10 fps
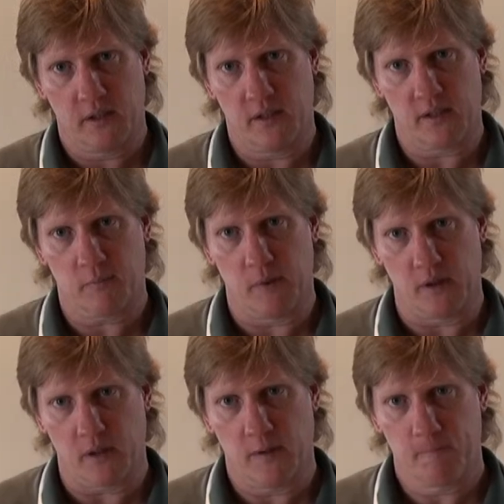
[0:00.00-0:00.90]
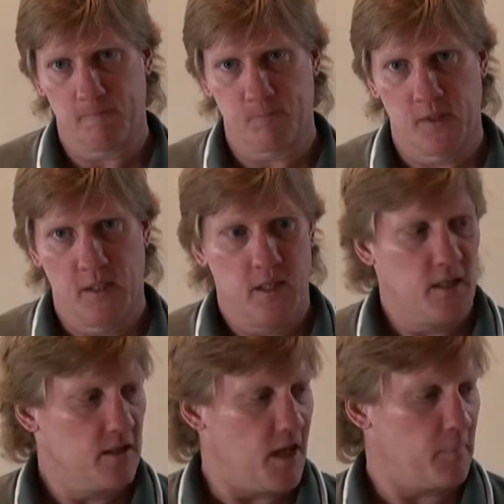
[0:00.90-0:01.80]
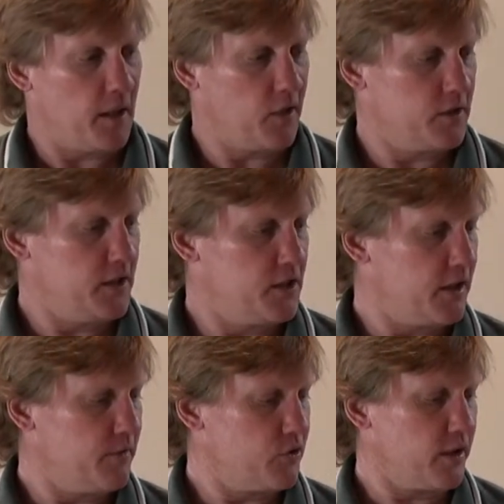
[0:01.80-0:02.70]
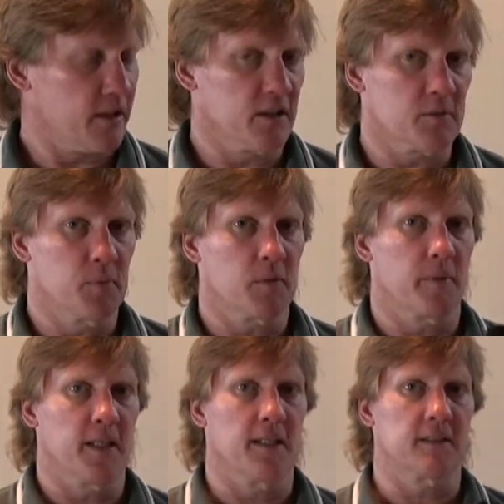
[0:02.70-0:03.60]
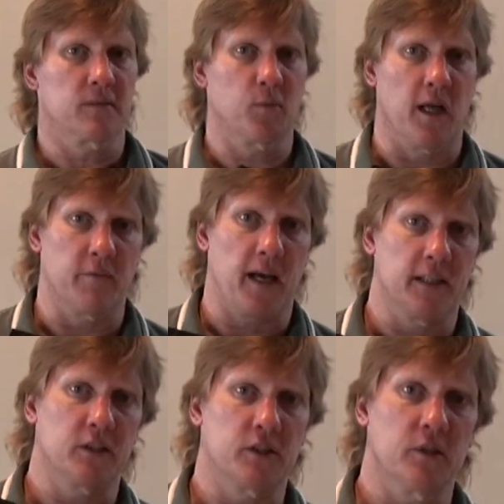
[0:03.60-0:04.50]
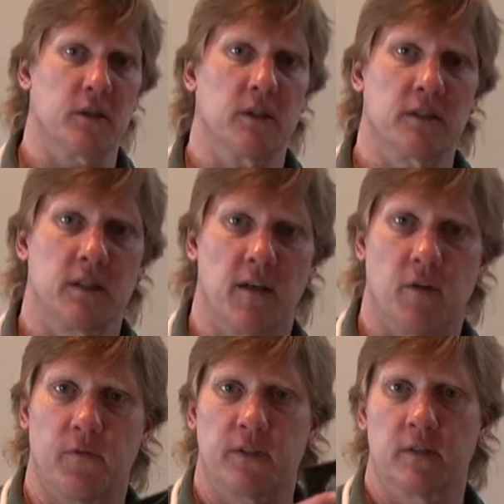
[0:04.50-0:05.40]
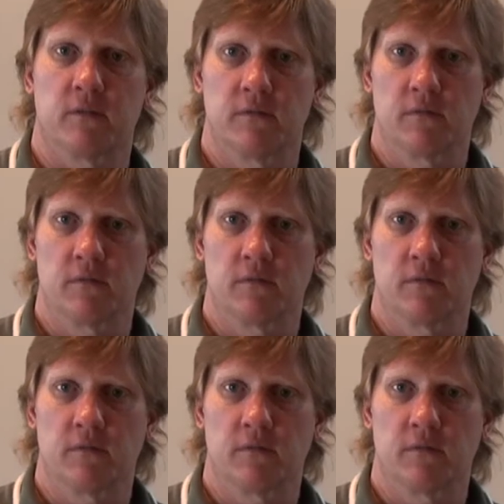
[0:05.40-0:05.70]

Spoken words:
in this book. Now, I'm not going to teach every trick in this book, but I've had students, I've often